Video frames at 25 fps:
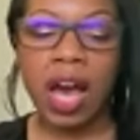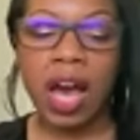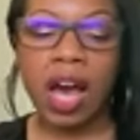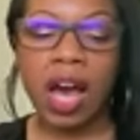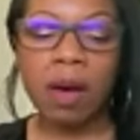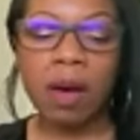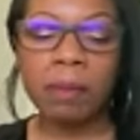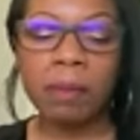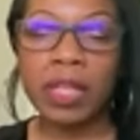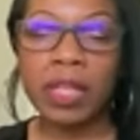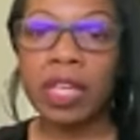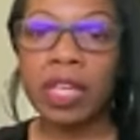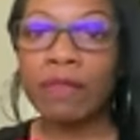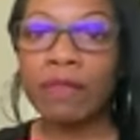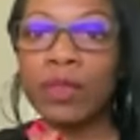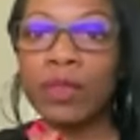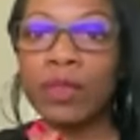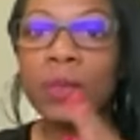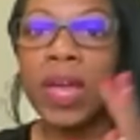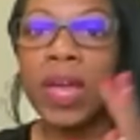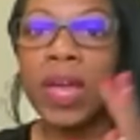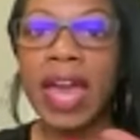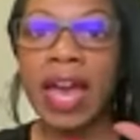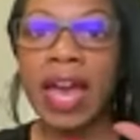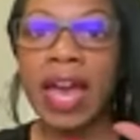um, if
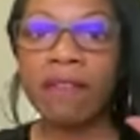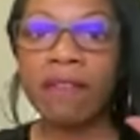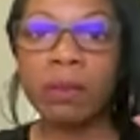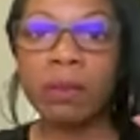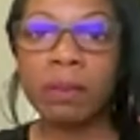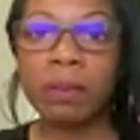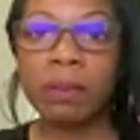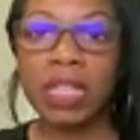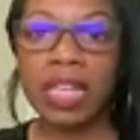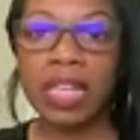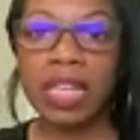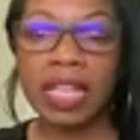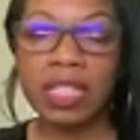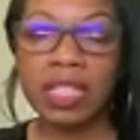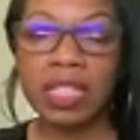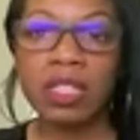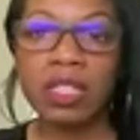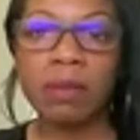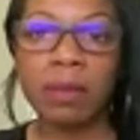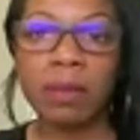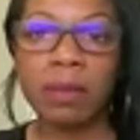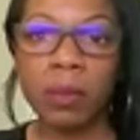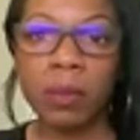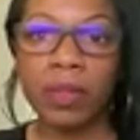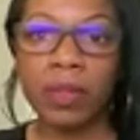you haven't been
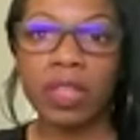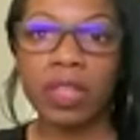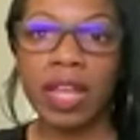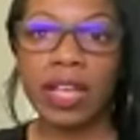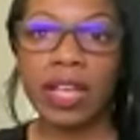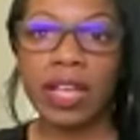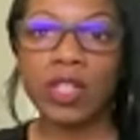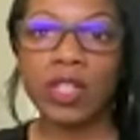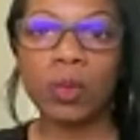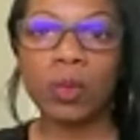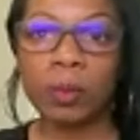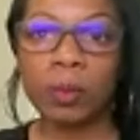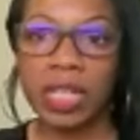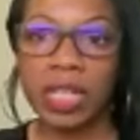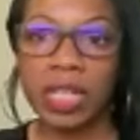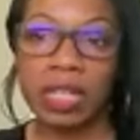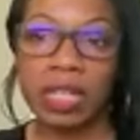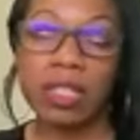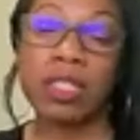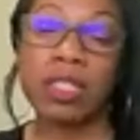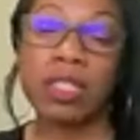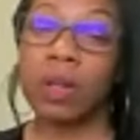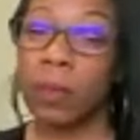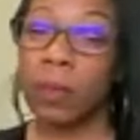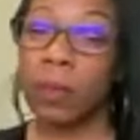intimate with an actual
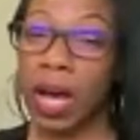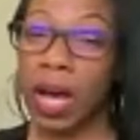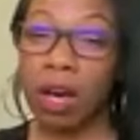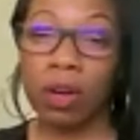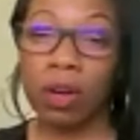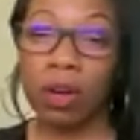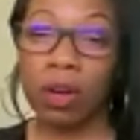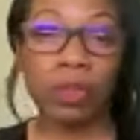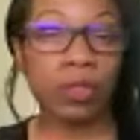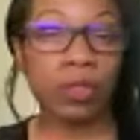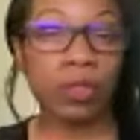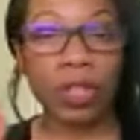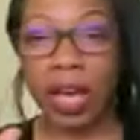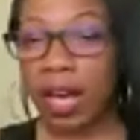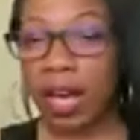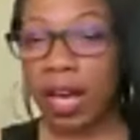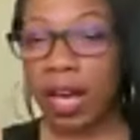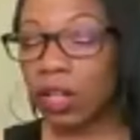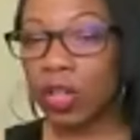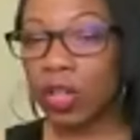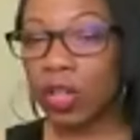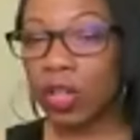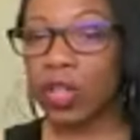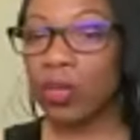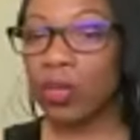penis in a while.
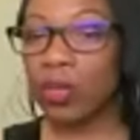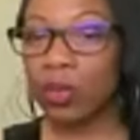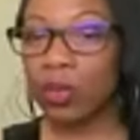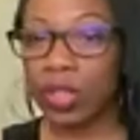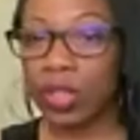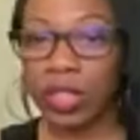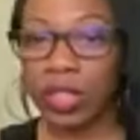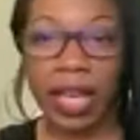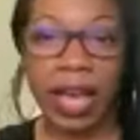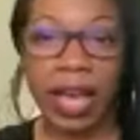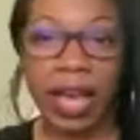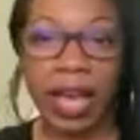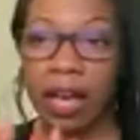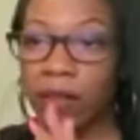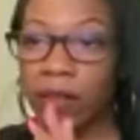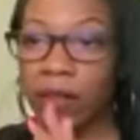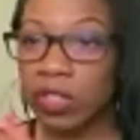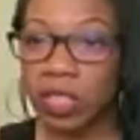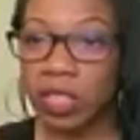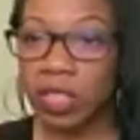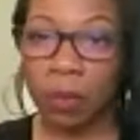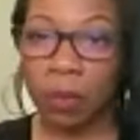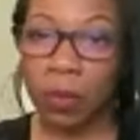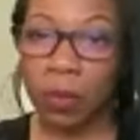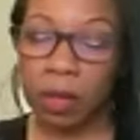I don't know, you could
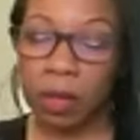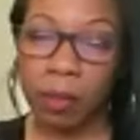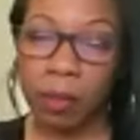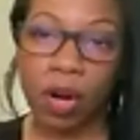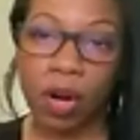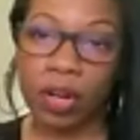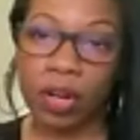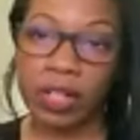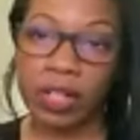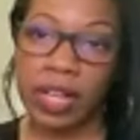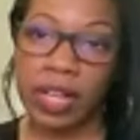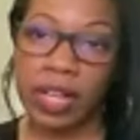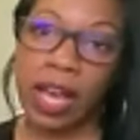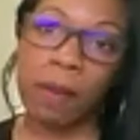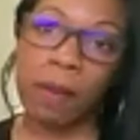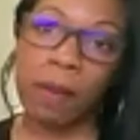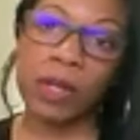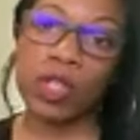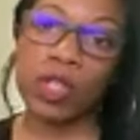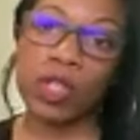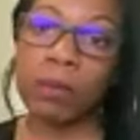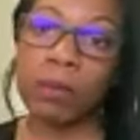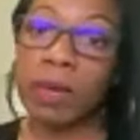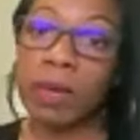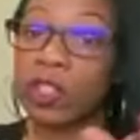have someone a partner now,
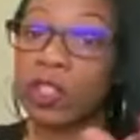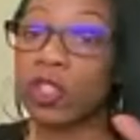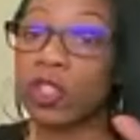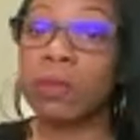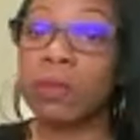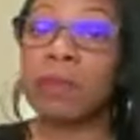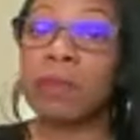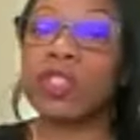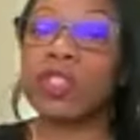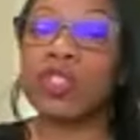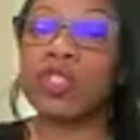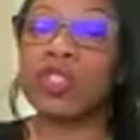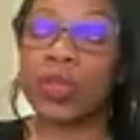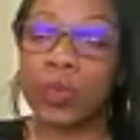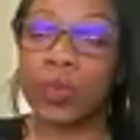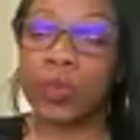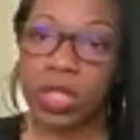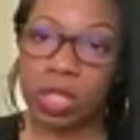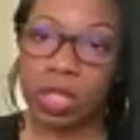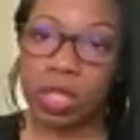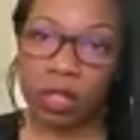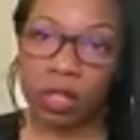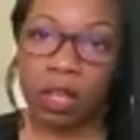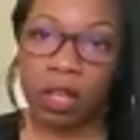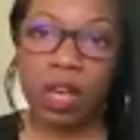but you may just be
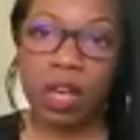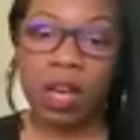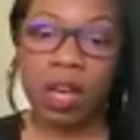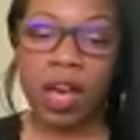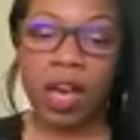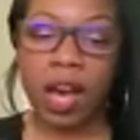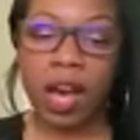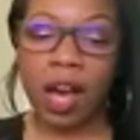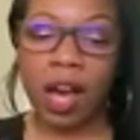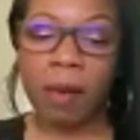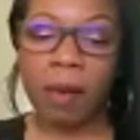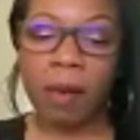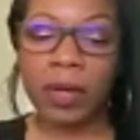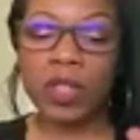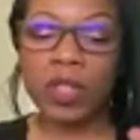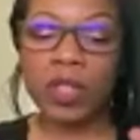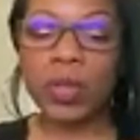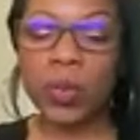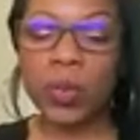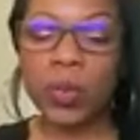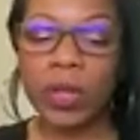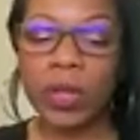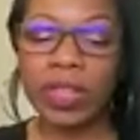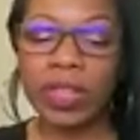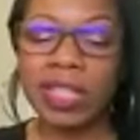choosing um, a
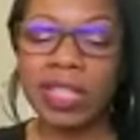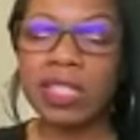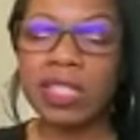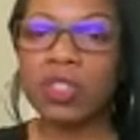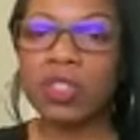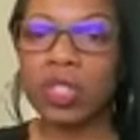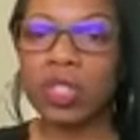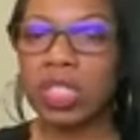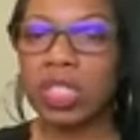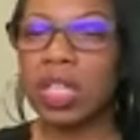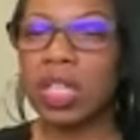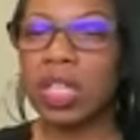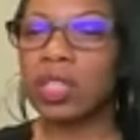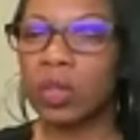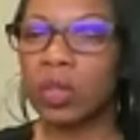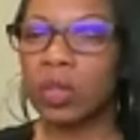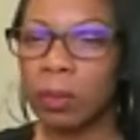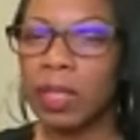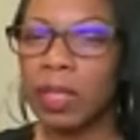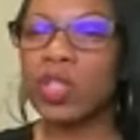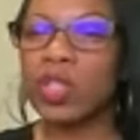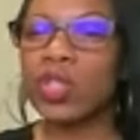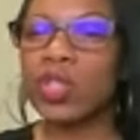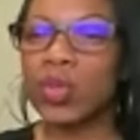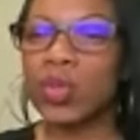toy that's just a
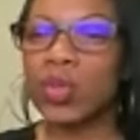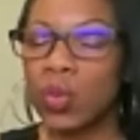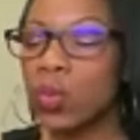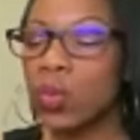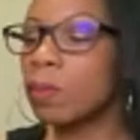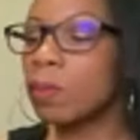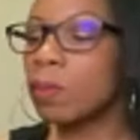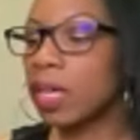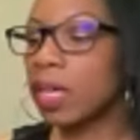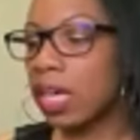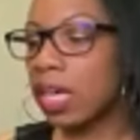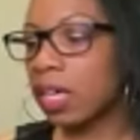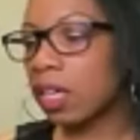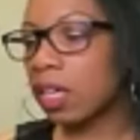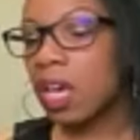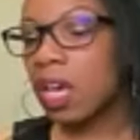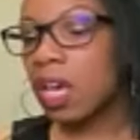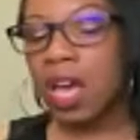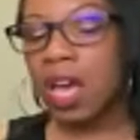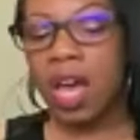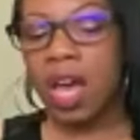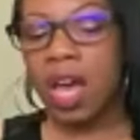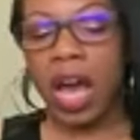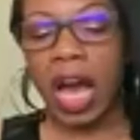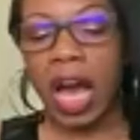little bit too big.
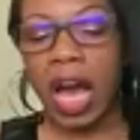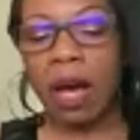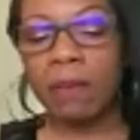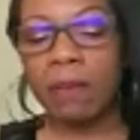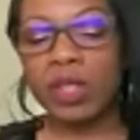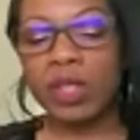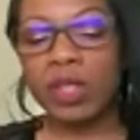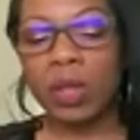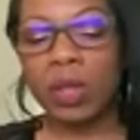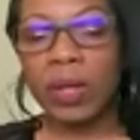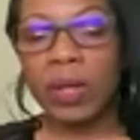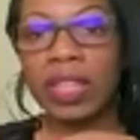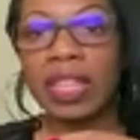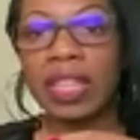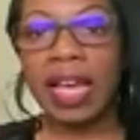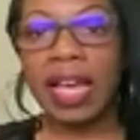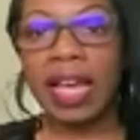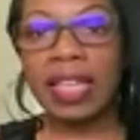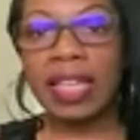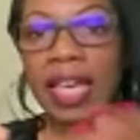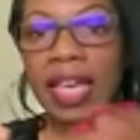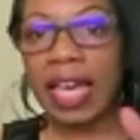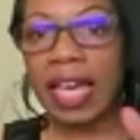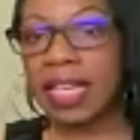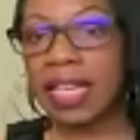Um, so in
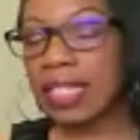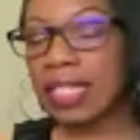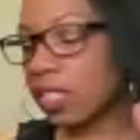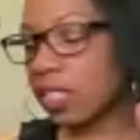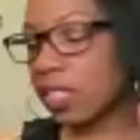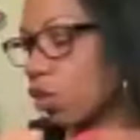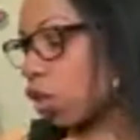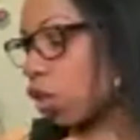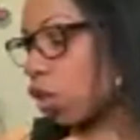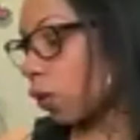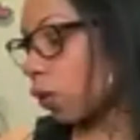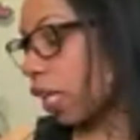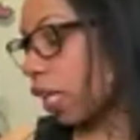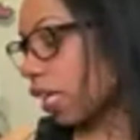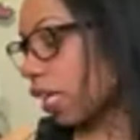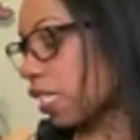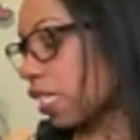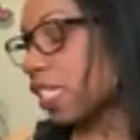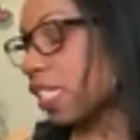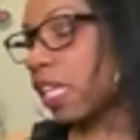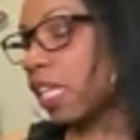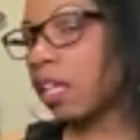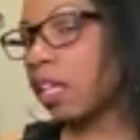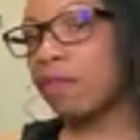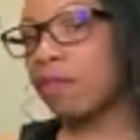that case, you know, like
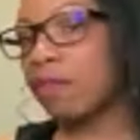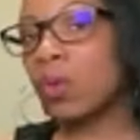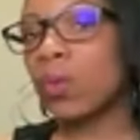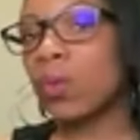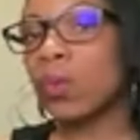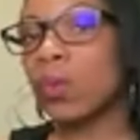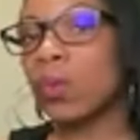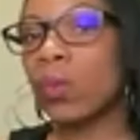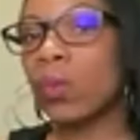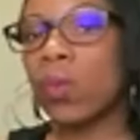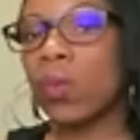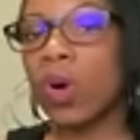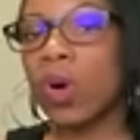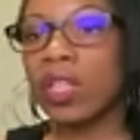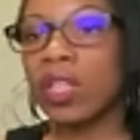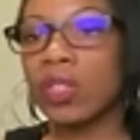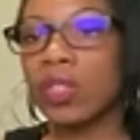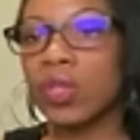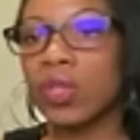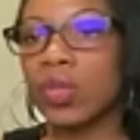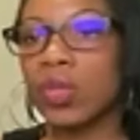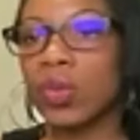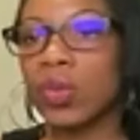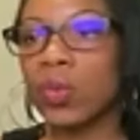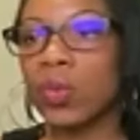I said, if you
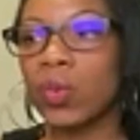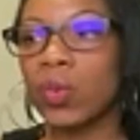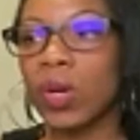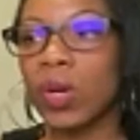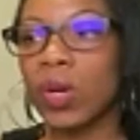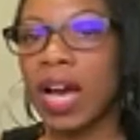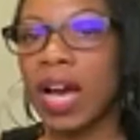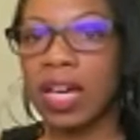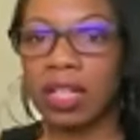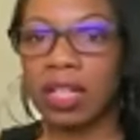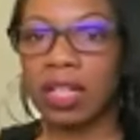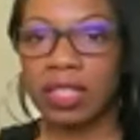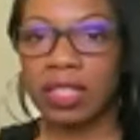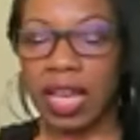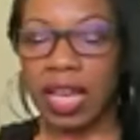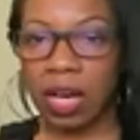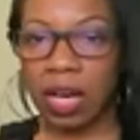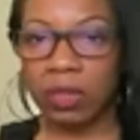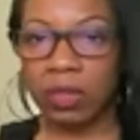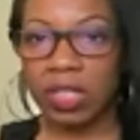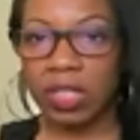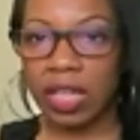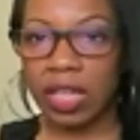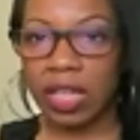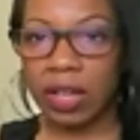want to kind of
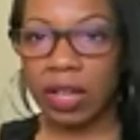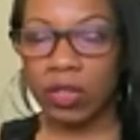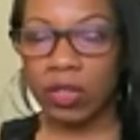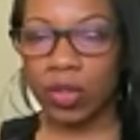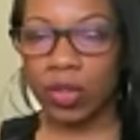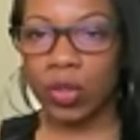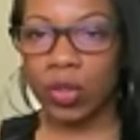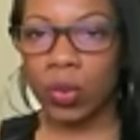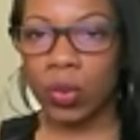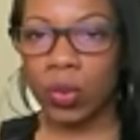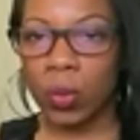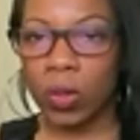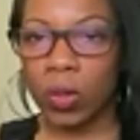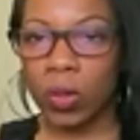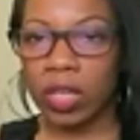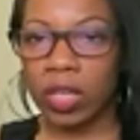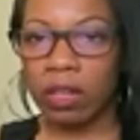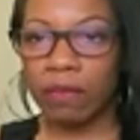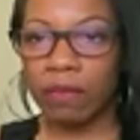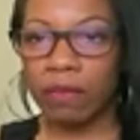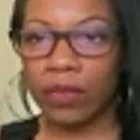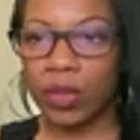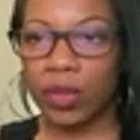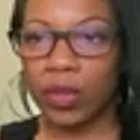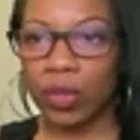downsize your
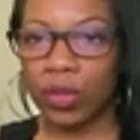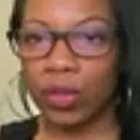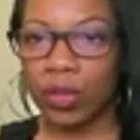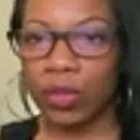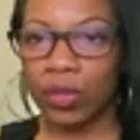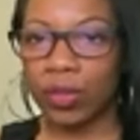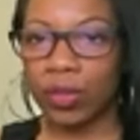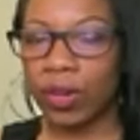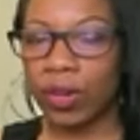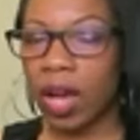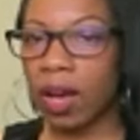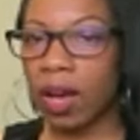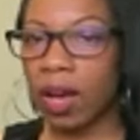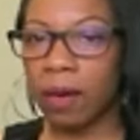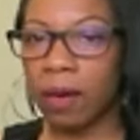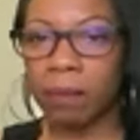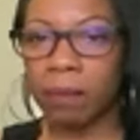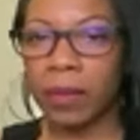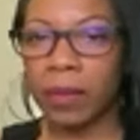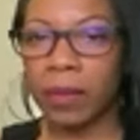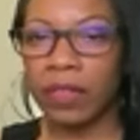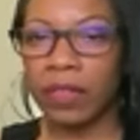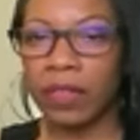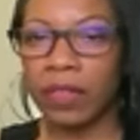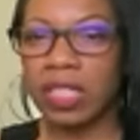toy, if you're
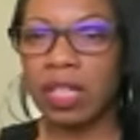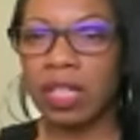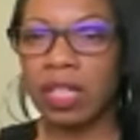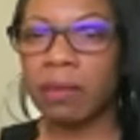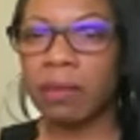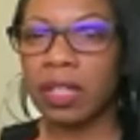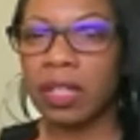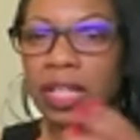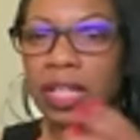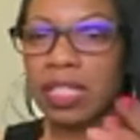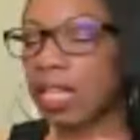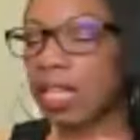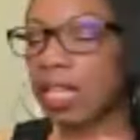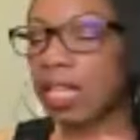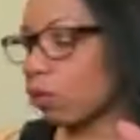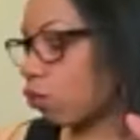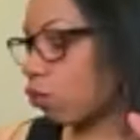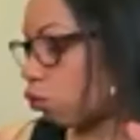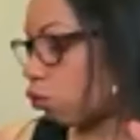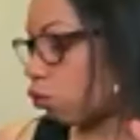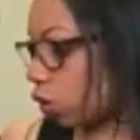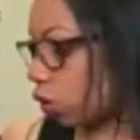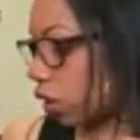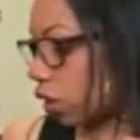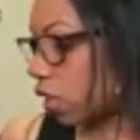um, if it's something that's like
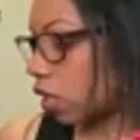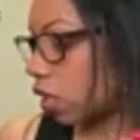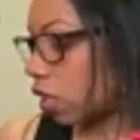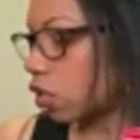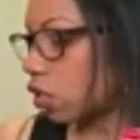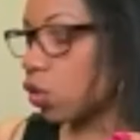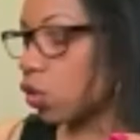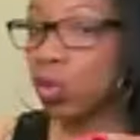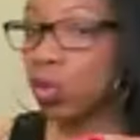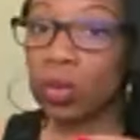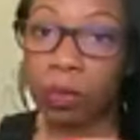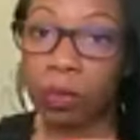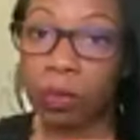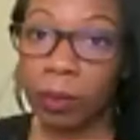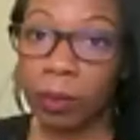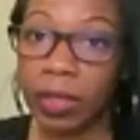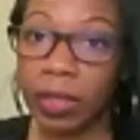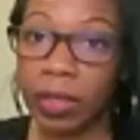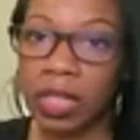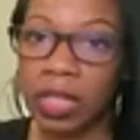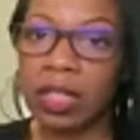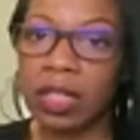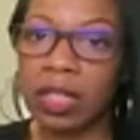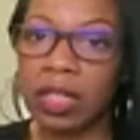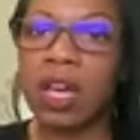really super
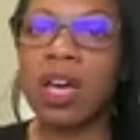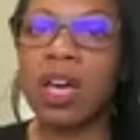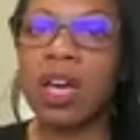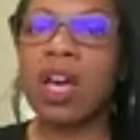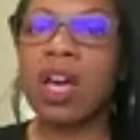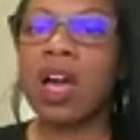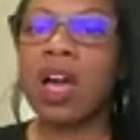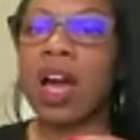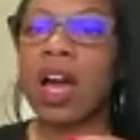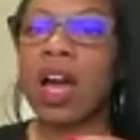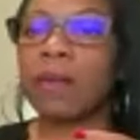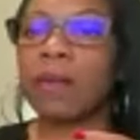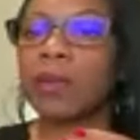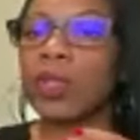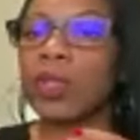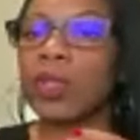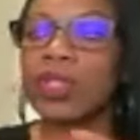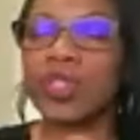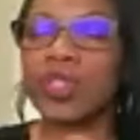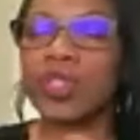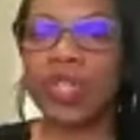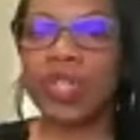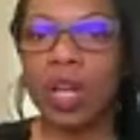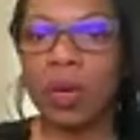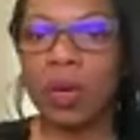big, um, you
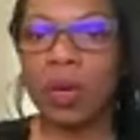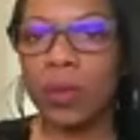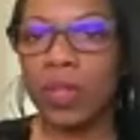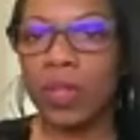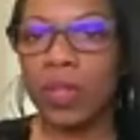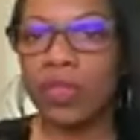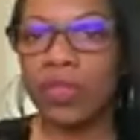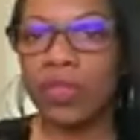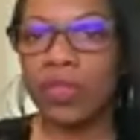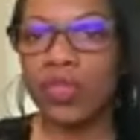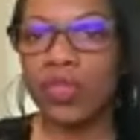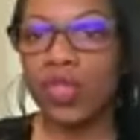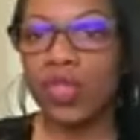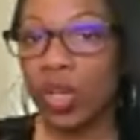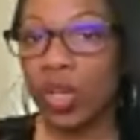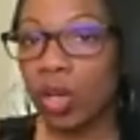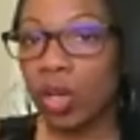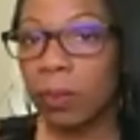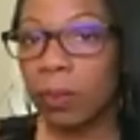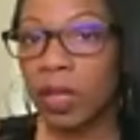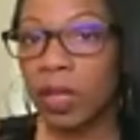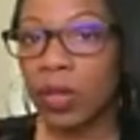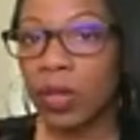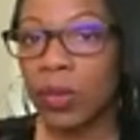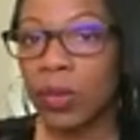can start off with
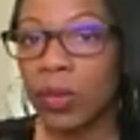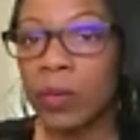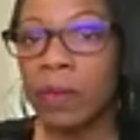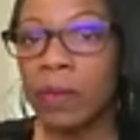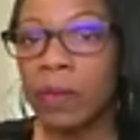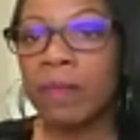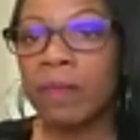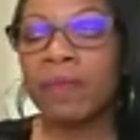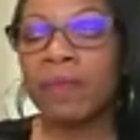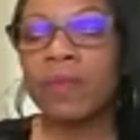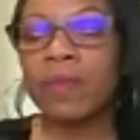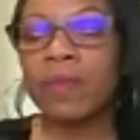turbo.